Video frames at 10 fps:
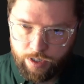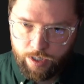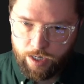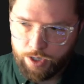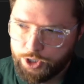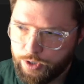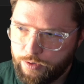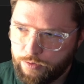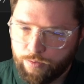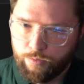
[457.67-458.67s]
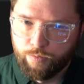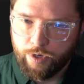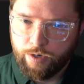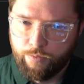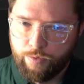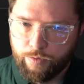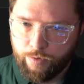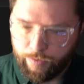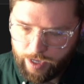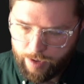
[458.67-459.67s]
I'll show you what
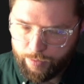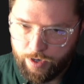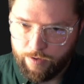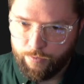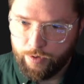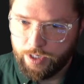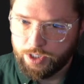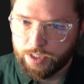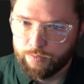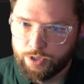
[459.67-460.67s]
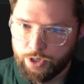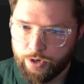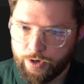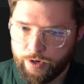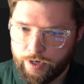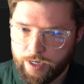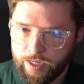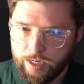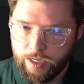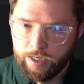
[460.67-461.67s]
would happen if we just return
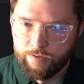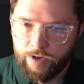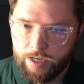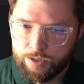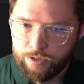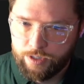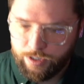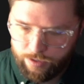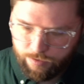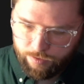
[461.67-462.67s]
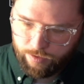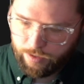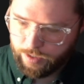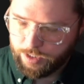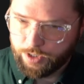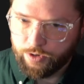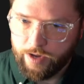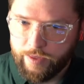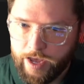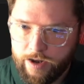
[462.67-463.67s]
divisors. Let's just try
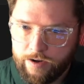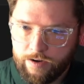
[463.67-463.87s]
that.